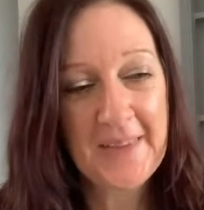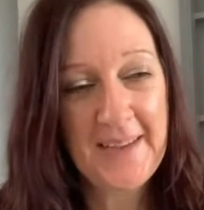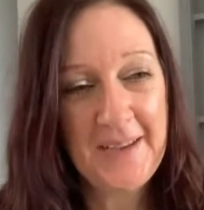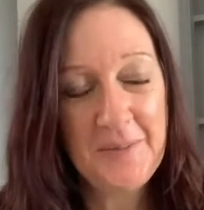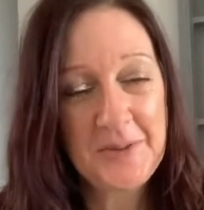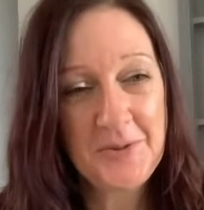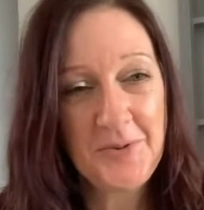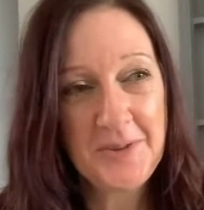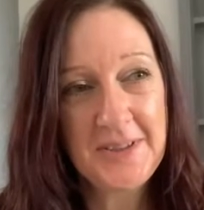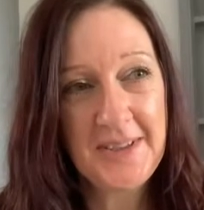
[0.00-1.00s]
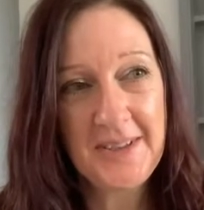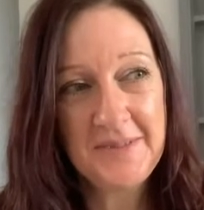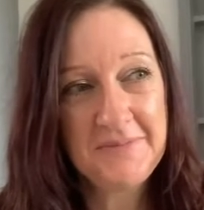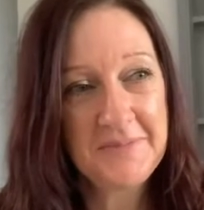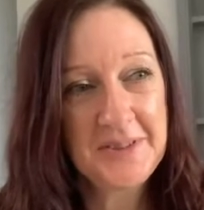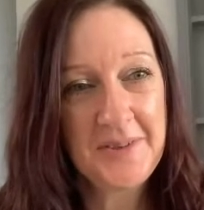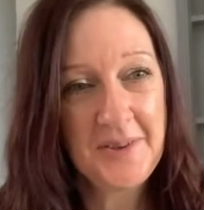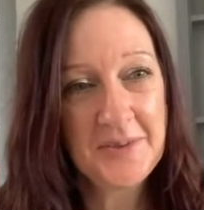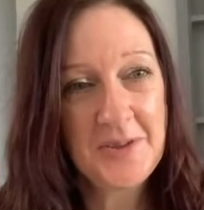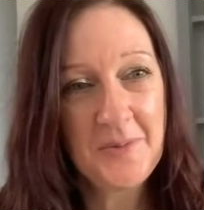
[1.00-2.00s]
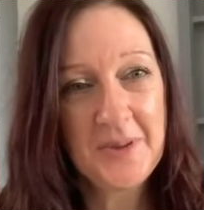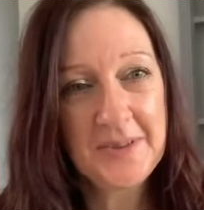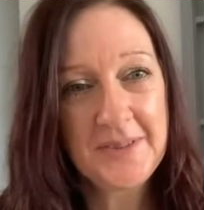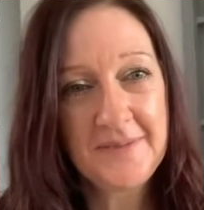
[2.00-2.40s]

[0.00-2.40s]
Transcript: Um, my daughter, I don't know how old she was,